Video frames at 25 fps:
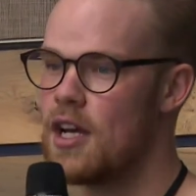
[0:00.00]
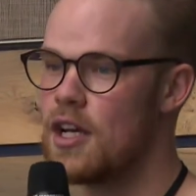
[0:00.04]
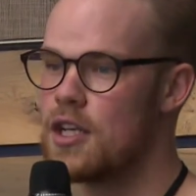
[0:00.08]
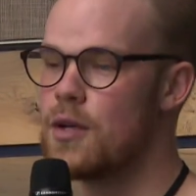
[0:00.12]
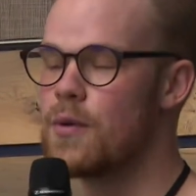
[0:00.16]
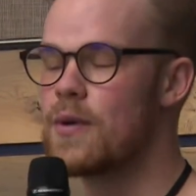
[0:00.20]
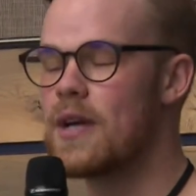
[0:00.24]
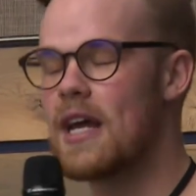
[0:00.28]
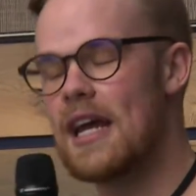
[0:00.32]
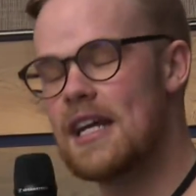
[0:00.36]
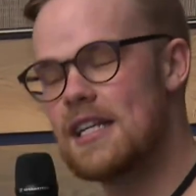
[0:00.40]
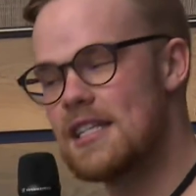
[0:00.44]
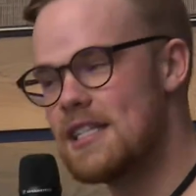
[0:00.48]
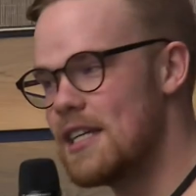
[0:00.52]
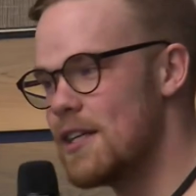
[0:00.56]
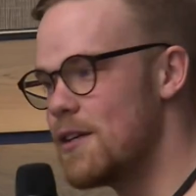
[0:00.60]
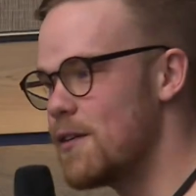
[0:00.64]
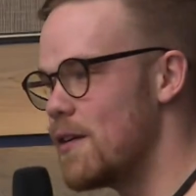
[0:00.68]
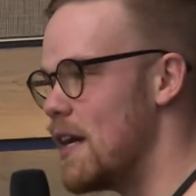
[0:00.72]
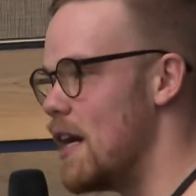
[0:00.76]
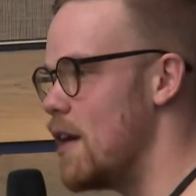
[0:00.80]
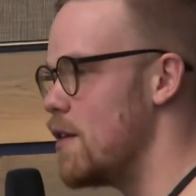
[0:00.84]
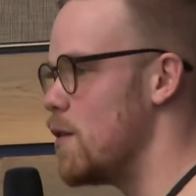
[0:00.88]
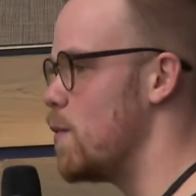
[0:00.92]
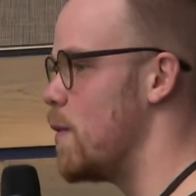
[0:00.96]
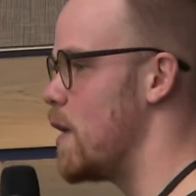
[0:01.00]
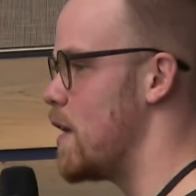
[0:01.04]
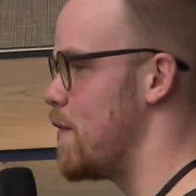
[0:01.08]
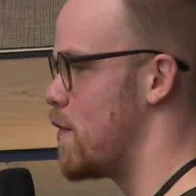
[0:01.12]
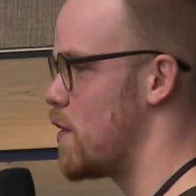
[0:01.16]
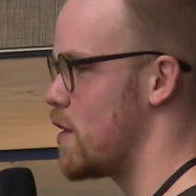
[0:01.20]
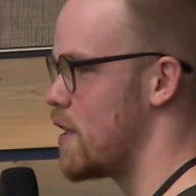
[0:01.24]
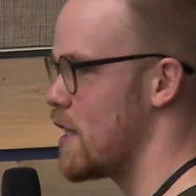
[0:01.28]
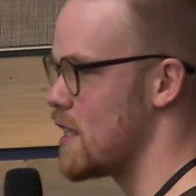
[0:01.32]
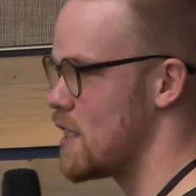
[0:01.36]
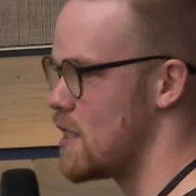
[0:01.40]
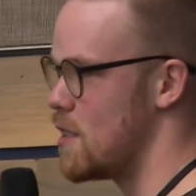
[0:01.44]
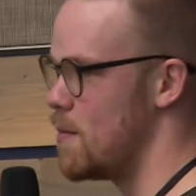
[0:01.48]
You can't sit around and wait for
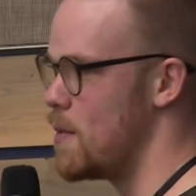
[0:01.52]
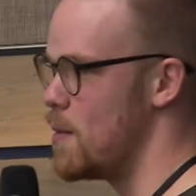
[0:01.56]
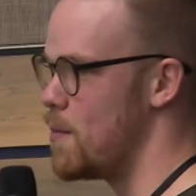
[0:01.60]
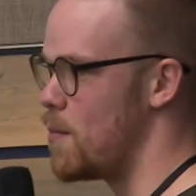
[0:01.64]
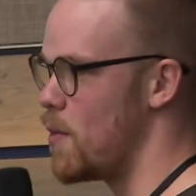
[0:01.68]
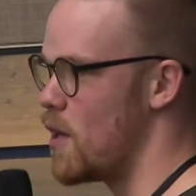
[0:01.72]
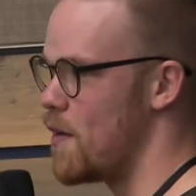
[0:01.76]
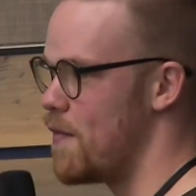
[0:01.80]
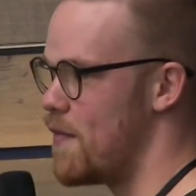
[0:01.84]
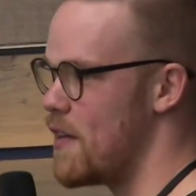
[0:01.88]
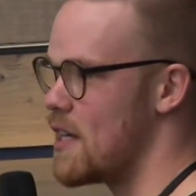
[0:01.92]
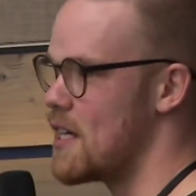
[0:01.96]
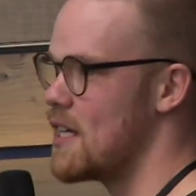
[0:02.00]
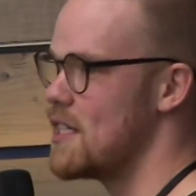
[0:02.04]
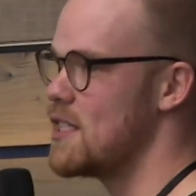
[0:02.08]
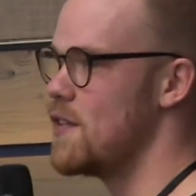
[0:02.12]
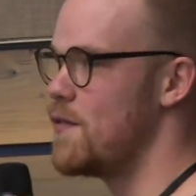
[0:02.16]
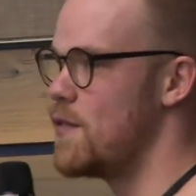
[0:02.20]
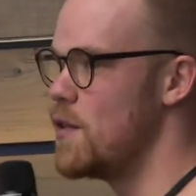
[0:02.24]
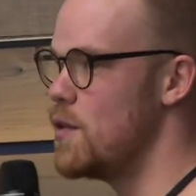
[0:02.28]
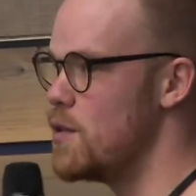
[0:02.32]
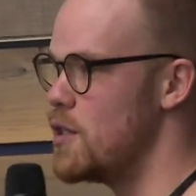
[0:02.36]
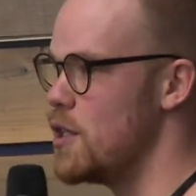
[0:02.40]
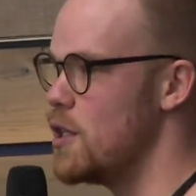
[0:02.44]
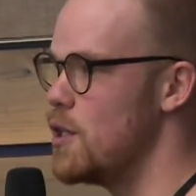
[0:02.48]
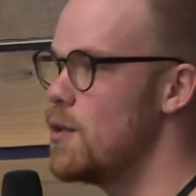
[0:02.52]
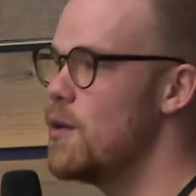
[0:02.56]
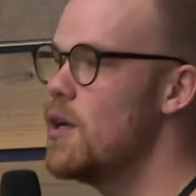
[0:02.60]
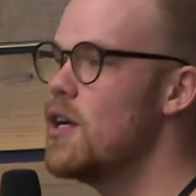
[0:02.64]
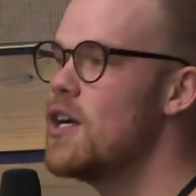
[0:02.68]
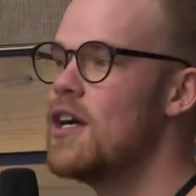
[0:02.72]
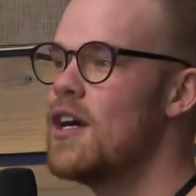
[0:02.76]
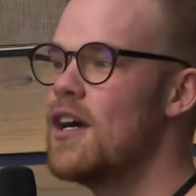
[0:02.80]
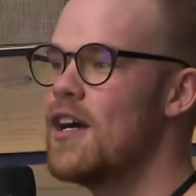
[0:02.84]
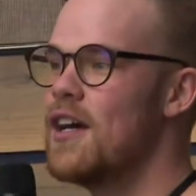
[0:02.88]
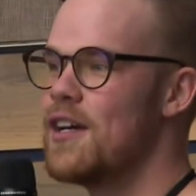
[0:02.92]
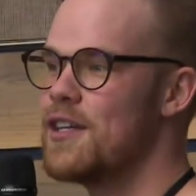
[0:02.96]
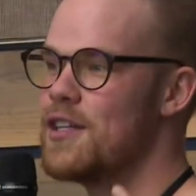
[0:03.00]
things to be perfect because if you do,
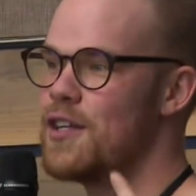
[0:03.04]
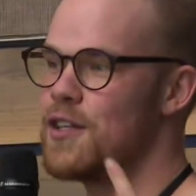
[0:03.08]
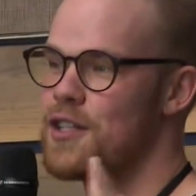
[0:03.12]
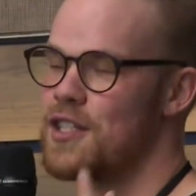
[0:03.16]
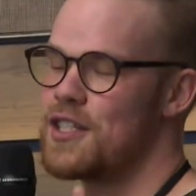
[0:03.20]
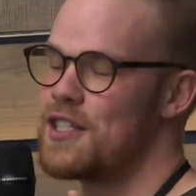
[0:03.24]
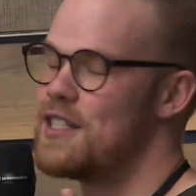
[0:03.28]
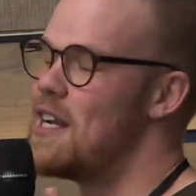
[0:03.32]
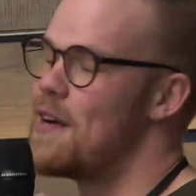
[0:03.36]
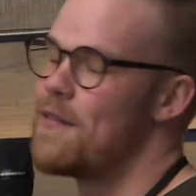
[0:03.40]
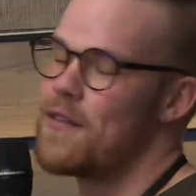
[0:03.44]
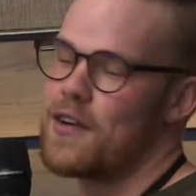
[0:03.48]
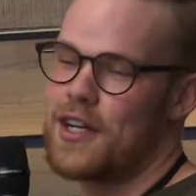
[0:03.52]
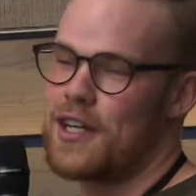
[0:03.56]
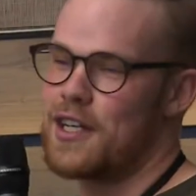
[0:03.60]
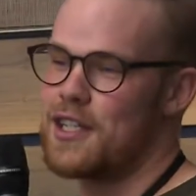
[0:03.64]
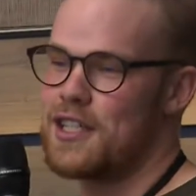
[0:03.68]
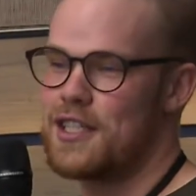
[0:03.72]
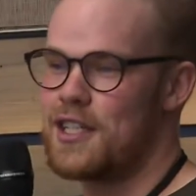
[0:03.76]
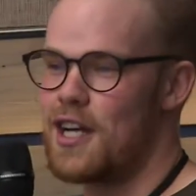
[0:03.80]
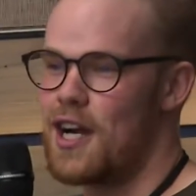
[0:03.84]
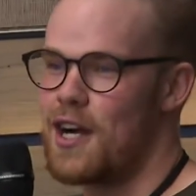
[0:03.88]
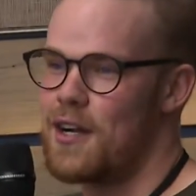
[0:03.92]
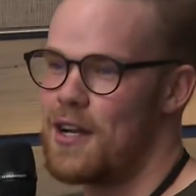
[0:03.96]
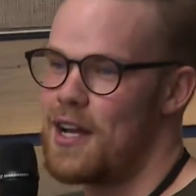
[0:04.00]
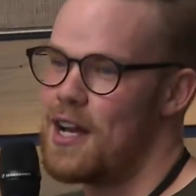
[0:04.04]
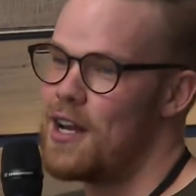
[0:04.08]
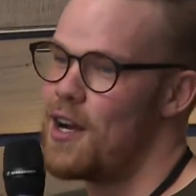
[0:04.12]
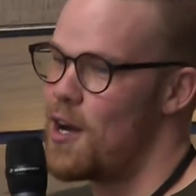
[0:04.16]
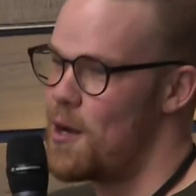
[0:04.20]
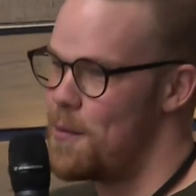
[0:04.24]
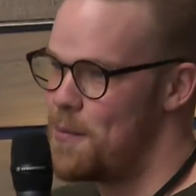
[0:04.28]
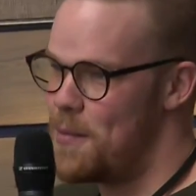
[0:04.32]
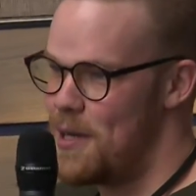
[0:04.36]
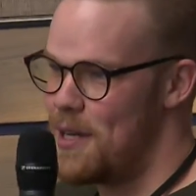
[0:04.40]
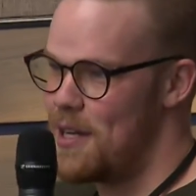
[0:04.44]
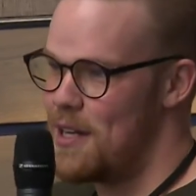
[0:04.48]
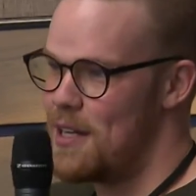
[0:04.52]
you're just never going to start in our
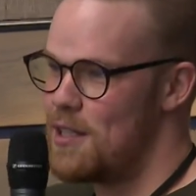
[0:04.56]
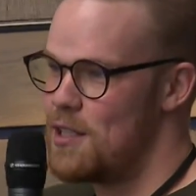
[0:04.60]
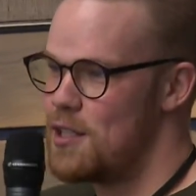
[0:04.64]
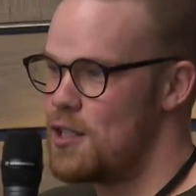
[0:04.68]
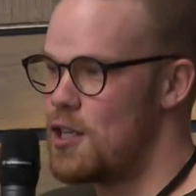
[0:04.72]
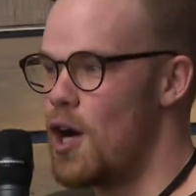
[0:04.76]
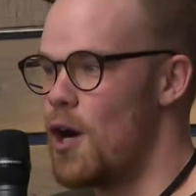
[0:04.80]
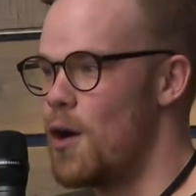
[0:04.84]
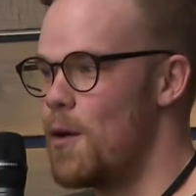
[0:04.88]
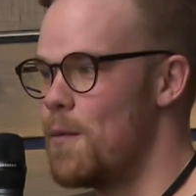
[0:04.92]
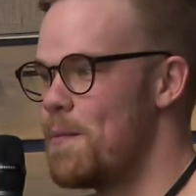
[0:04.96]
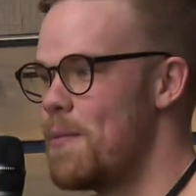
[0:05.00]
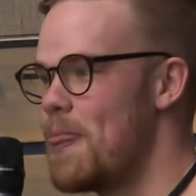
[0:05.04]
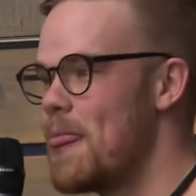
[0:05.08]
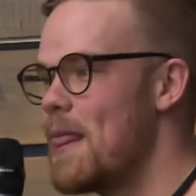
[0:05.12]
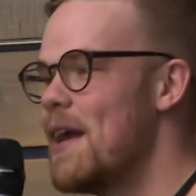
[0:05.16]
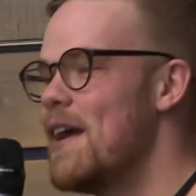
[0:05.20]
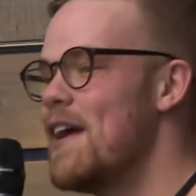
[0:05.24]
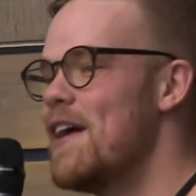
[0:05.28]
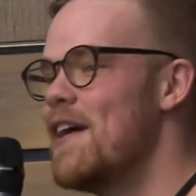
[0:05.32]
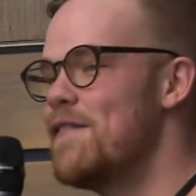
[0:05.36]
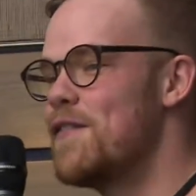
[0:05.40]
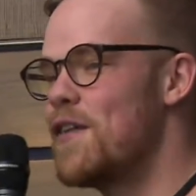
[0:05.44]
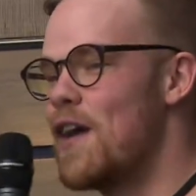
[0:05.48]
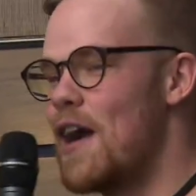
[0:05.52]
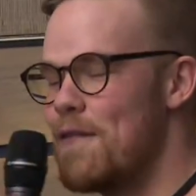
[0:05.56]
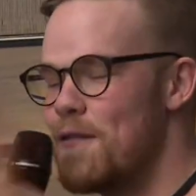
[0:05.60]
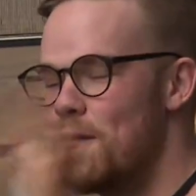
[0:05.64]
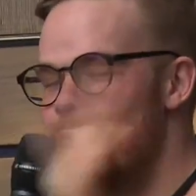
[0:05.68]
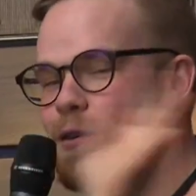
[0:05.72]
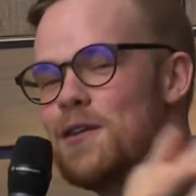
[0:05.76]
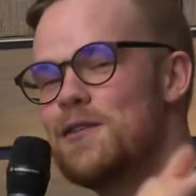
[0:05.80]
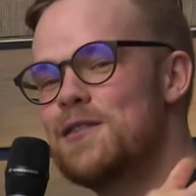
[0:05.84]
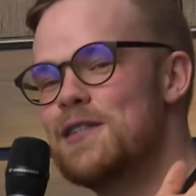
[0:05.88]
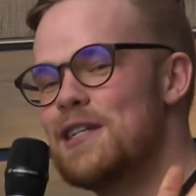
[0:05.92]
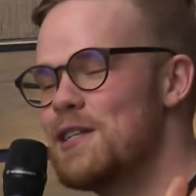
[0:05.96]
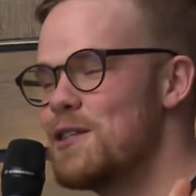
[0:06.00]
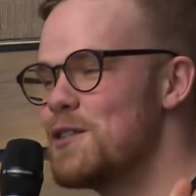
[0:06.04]
opinion. So, for everyone
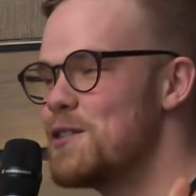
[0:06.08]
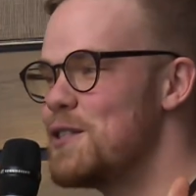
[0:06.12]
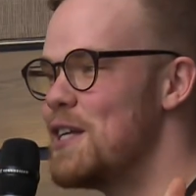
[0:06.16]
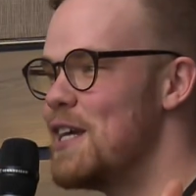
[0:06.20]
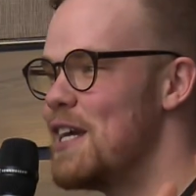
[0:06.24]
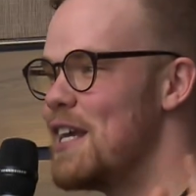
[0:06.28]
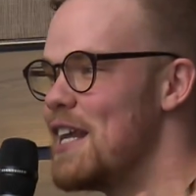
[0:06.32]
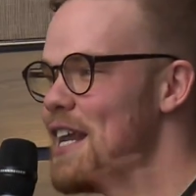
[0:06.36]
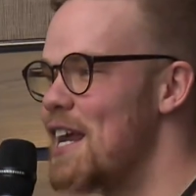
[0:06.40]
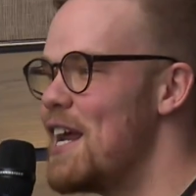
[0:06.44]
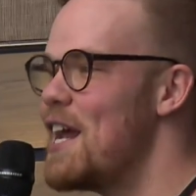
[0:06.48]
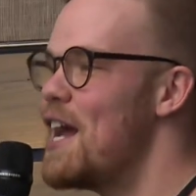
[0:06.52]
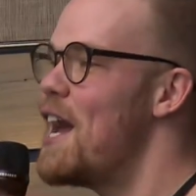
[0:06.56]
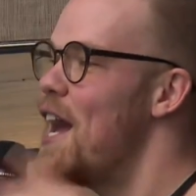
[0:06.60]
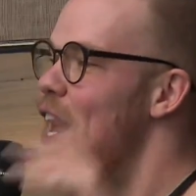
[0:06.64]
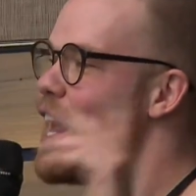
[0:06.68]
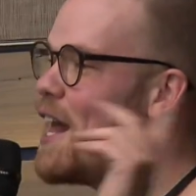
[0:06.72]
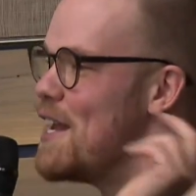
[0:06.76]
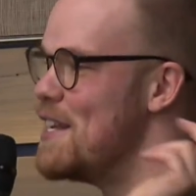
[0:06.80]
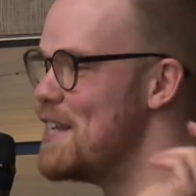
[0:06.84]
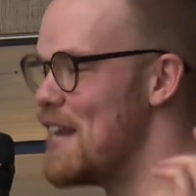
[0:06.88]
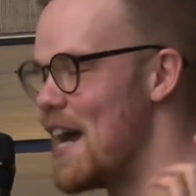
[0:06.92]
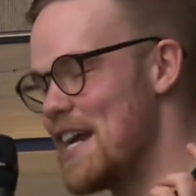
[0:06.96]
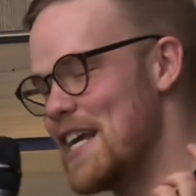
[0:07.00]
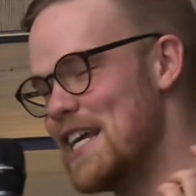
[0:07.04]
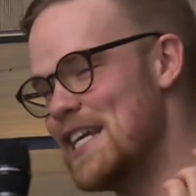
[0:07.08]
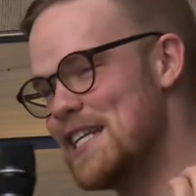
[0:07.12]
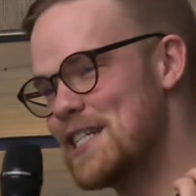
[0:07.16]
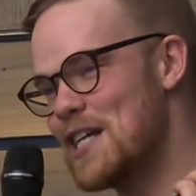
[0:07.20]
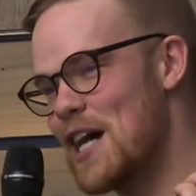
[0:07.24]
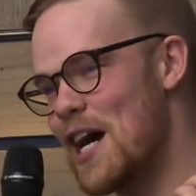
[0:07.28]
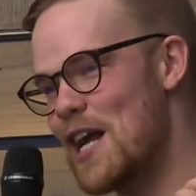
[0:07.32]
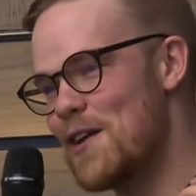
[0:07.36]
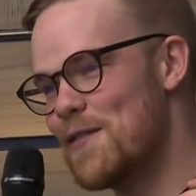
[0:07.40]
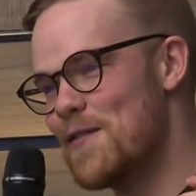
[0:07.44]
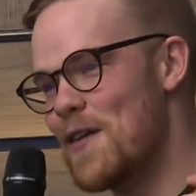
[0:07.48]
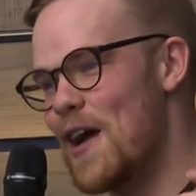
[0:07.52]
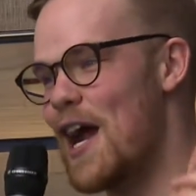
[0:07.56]
who's interested in it, Nike's
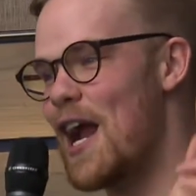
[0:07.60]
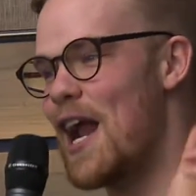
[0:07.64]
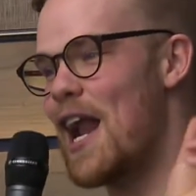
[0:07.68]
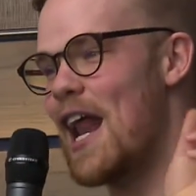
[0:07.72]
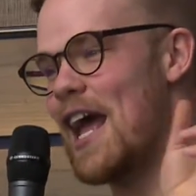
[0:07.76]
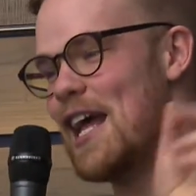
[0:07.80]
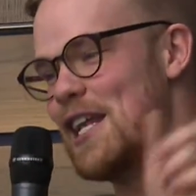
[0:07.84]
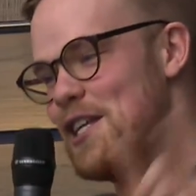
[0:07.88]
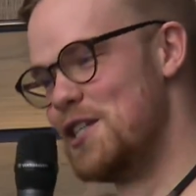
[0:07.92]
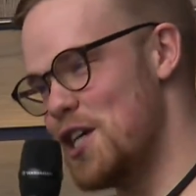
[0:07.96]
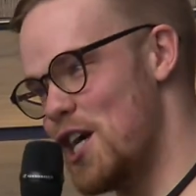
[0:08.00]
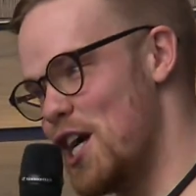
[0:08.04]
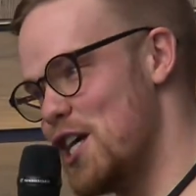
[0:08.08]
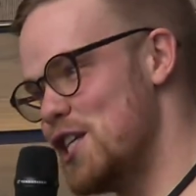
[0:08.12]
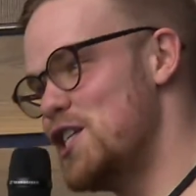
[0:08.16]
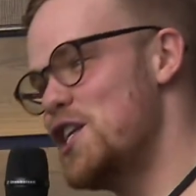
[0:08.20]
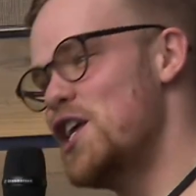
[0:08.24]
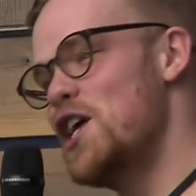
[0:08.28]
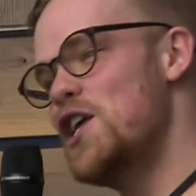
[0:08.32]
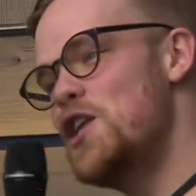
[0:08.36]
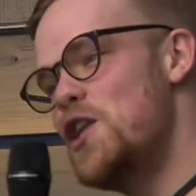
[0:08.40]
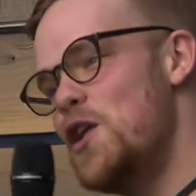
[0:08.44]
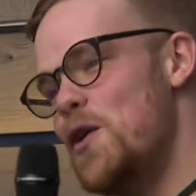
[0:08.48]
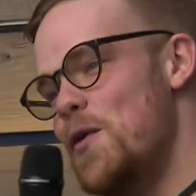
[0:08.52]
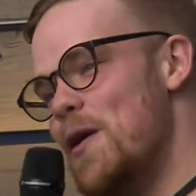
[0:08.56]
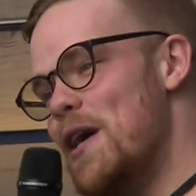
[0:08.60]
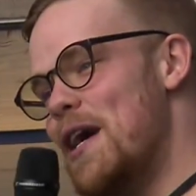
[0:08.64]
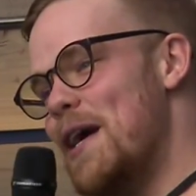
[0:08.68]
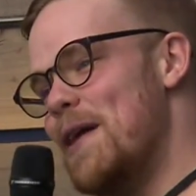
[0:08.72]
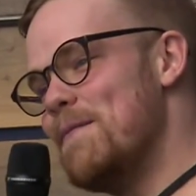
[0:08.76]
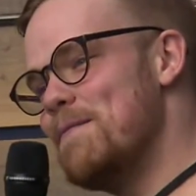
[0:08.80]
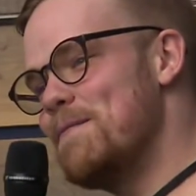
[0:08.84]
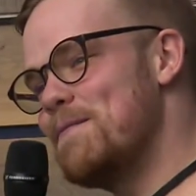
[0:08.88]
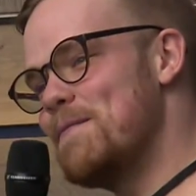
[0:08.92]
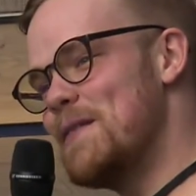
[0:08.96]
got it right and just do it.